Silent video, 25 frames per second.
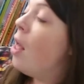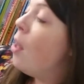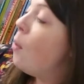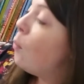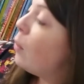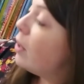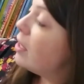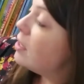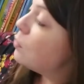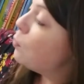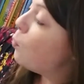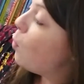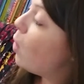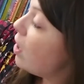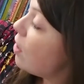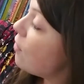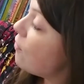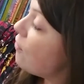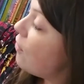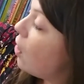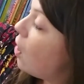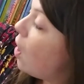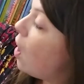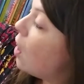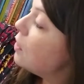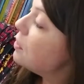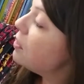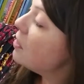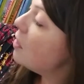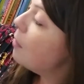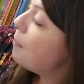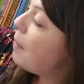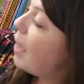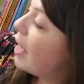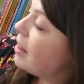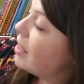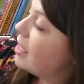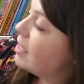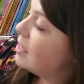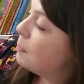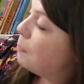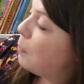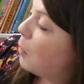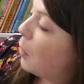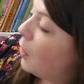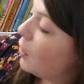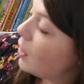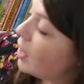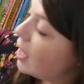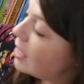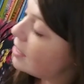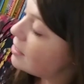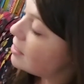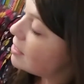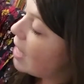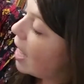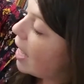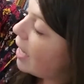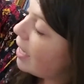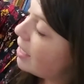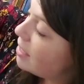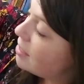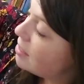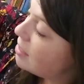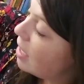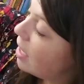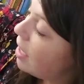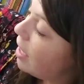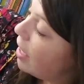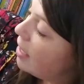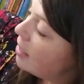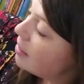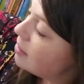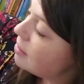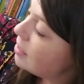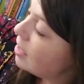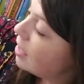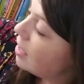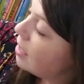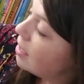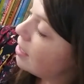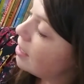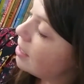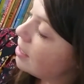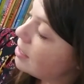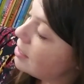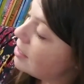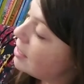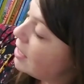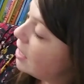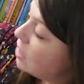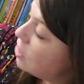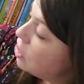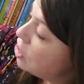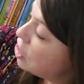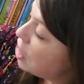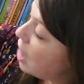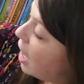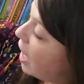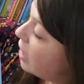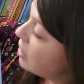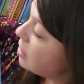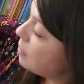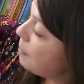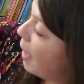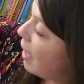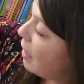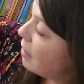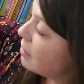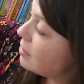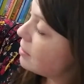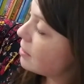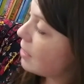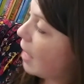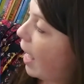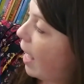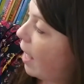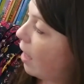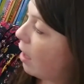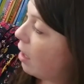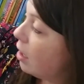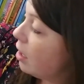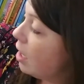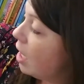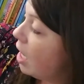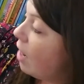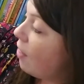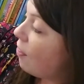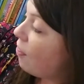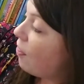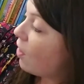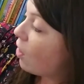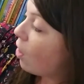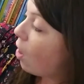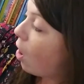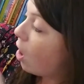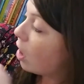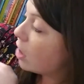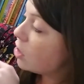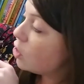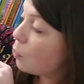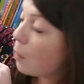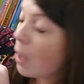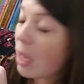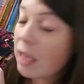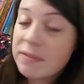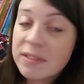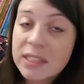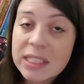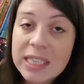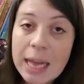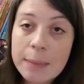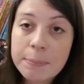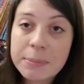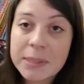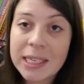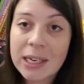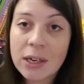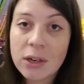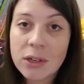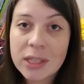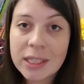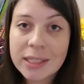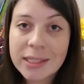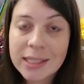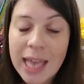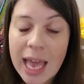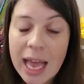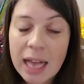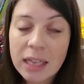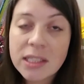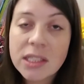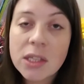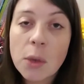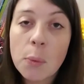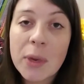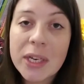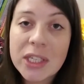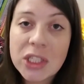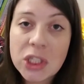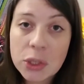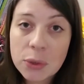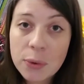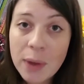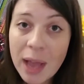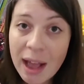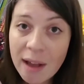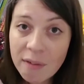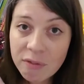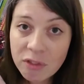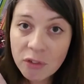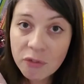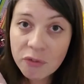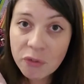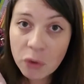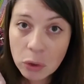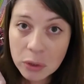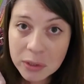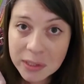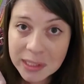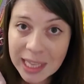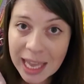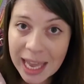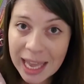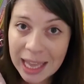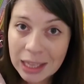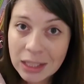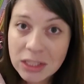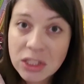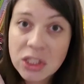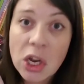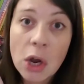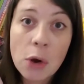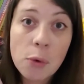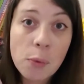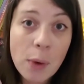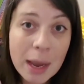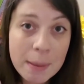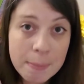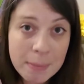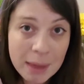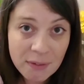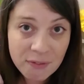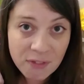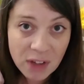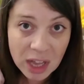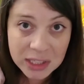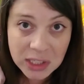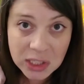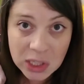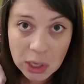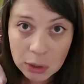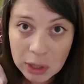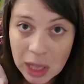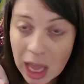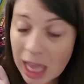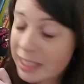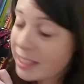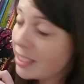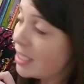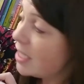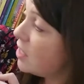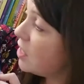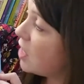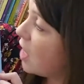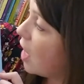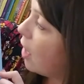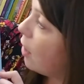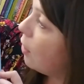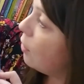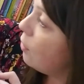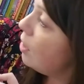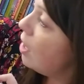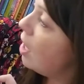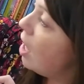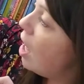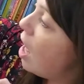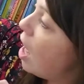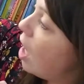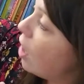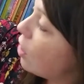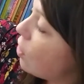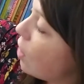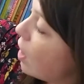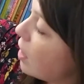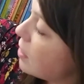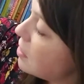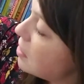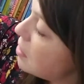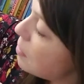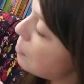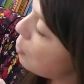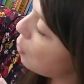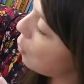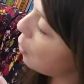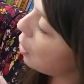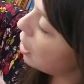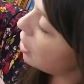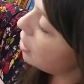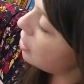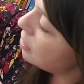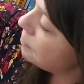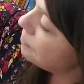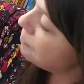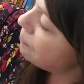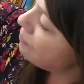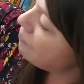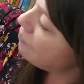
What is wonderful also about this book is that it does teach a child about a scale. There are 12 steps here in the scale. So we do have the full scale, do, re, mi, fa, sol, la, ti, do, across the board.